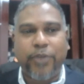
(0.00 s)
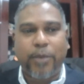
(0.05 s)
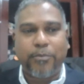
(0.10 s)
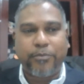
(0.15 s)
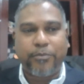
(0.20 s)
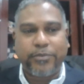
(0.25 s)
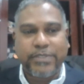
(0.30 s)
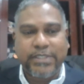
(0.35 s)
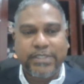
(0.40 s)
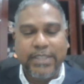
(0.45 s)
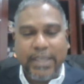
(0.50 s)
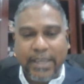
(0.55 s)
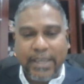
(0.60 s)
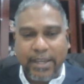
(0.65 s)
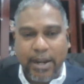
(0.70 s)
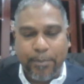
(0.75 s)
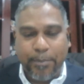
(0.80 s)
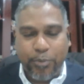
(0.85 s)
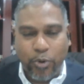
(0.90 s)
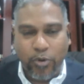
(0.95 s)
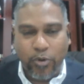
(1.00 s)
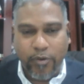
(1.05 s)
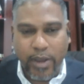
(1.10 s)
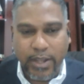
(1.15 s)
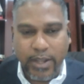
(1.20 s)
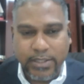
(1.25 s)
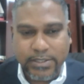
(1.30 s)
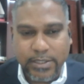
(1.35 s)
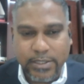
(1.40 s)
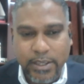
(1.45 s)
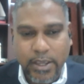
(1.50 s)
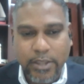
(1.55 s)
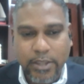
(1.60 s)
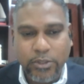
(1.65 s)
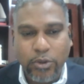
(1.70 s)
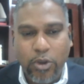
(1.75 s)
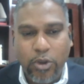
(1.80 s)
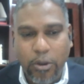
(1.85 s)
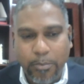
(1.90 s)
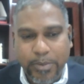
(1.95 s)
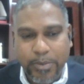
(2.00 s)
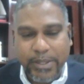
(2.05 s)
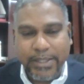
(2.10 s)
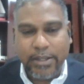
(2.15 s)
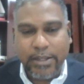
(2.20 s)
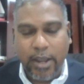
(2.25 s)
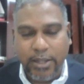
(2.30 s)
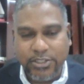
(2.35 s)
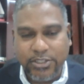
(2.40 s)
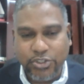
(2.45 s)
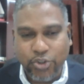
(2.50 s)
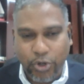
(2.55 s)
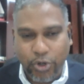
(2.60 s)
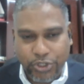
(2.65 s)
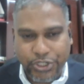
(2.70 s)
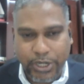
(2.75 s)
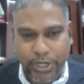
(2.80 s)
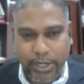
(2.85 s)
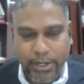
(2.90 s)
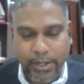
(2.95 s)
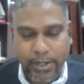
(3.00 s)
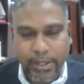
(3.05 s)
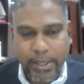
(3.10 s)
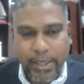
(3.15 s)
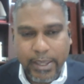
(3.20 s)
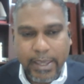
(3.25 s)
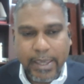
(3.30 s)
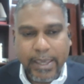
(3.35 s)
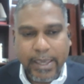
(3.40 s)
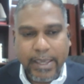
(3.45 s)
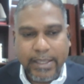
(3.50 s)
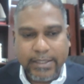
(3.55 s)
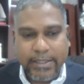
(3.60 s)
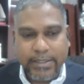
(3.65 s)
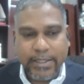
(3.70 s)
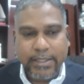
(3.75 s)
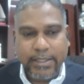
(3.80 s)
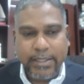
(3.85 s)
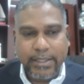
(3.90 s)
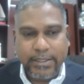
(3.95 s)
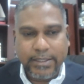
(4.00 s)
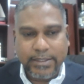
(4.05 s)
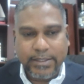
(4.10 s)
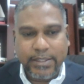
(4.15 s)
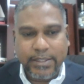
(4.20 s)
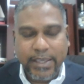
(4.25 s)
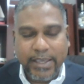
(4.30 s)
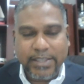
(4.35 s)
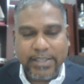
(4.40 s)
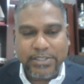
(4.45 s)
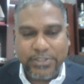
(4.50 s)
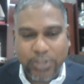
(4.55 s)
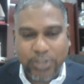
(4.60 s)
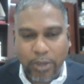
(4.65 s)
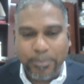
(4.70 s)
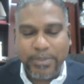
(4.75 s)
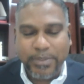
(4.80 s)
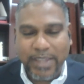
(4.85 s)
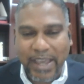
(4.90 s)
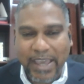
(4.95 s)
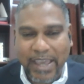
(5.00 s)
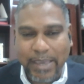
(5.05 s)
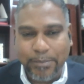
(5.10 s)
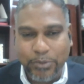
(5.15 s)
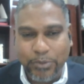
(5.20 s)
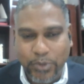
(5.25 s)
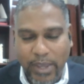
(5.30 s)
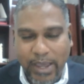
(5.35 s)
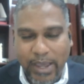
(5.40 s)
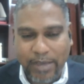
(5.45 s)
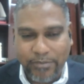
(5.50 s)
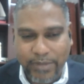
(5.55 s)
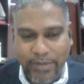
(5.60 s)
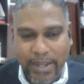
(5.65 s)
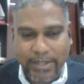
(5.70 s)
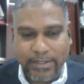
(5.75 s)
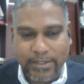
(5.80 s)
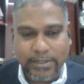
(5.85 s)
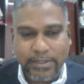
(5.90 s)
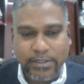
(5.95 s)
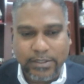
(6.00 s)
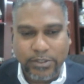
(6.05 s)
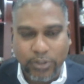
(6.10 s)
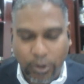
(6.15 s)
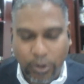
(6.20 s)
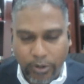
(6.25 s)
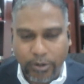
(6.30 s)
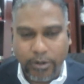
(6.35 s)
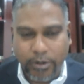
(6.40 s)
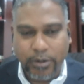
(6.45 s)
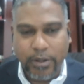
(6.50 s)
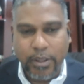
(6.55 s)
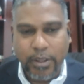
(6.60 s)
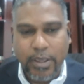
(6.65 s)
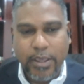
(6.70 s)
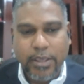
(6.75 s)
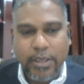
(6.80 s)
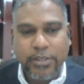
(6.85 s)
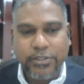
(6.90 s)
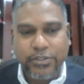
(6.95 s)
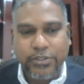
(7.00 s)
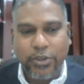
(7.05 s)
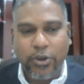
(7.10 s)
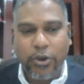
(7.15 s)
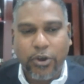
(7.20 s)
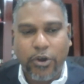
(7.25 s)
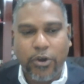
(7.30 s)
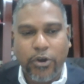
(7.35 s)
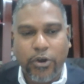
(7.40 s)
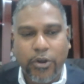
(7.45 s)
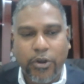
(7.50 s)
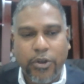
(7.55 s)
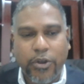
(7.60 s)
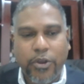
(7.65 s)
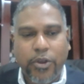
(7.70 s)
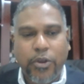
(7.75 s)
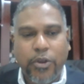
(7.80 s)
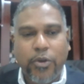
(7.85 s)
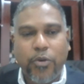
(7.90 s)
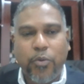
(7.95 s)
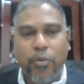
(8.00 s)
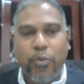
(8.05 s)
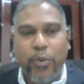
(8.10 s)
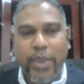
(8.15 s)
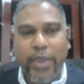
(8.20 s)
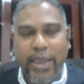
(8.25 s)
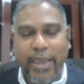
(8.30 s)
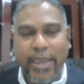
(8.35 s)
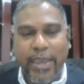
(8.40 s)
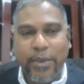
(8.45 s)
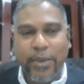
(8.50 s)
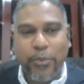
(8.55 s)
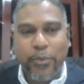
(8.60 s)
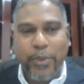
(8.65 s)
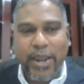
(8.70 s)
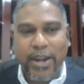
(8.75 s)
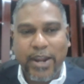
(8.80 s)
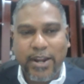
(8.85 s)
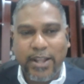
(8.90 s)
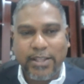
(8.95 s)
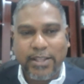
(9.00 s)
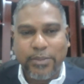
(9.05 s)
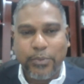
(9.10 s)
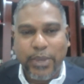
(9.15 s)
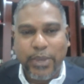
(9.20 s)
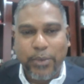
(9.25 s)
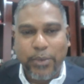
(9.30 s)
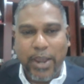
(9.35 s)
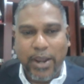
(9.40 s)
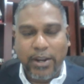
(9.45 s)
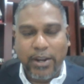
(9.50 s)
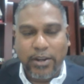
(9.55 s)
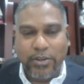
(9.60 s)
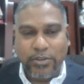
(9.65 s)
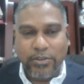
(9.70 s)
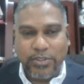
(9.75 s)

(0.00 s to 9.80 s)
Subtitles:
seeking approvals to complete construction, it takes some time to have that done. So we are